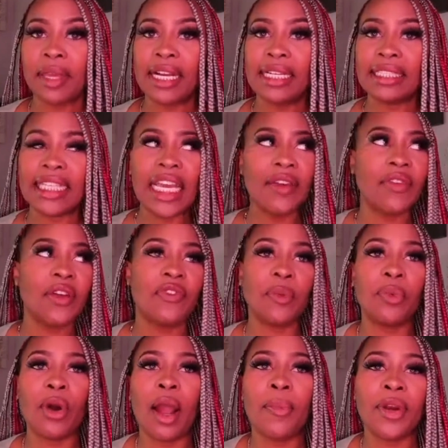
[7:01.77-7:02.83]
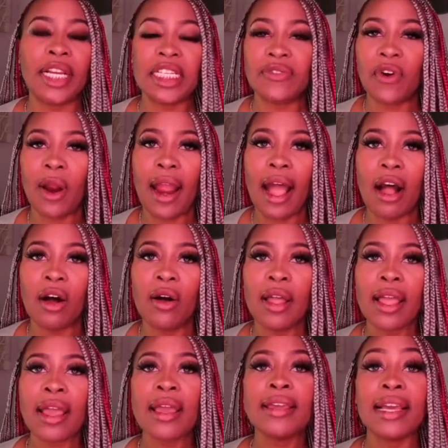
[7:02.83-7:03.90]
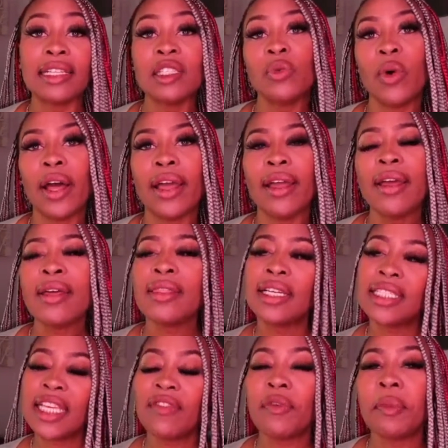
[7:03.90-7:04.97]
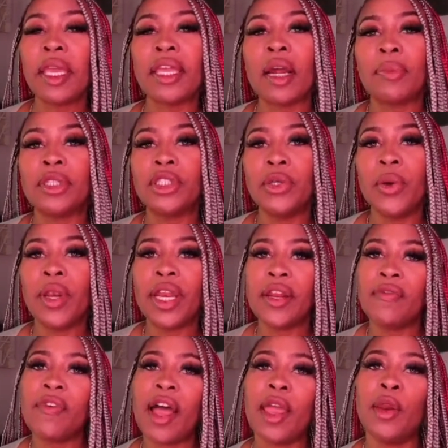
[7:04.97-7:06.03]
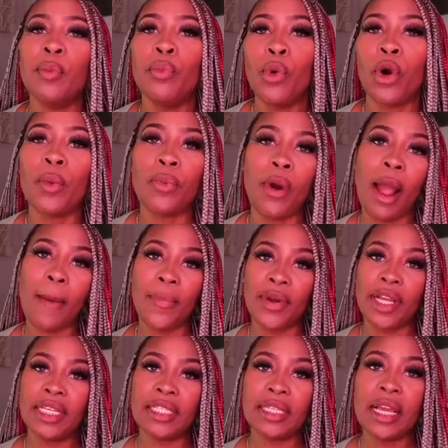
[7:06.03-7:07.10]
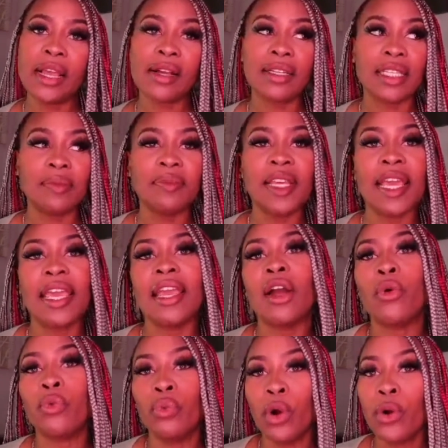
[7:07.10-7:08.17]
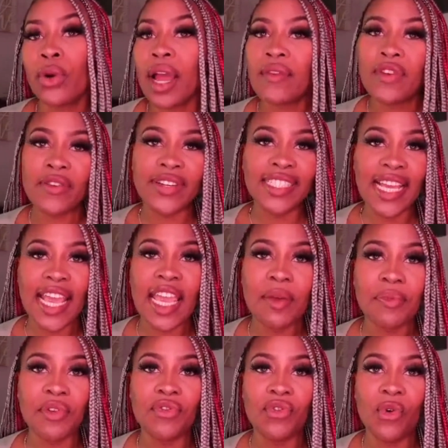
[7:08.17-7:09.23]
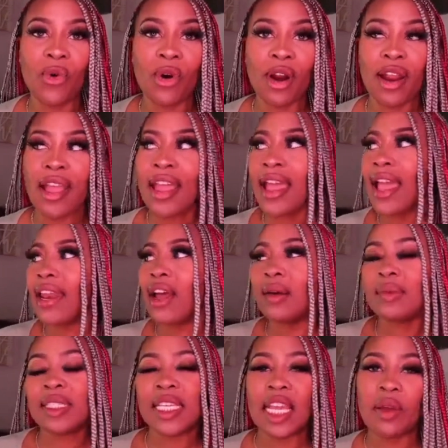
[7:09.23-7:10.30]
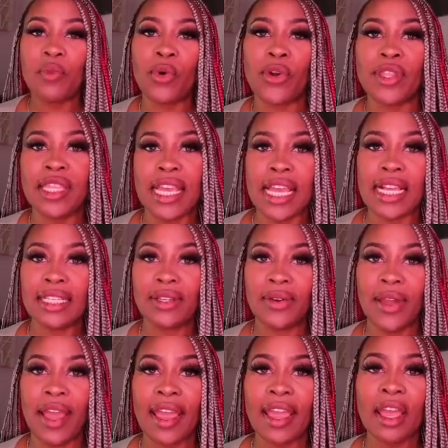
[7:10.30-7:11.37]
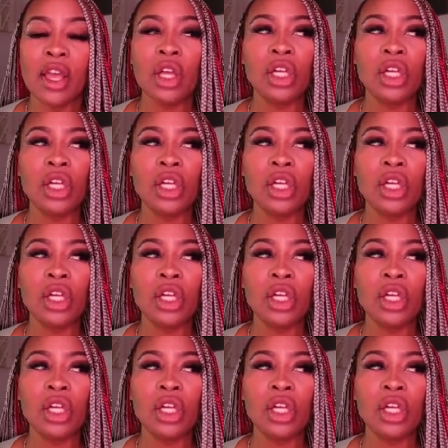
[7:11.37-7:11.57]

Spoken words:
because even if a property is far out, guess what? That's giving me an opportunity to find more properties because I'm taking a road I've never taken before, and now I'm seeing more things. Okay.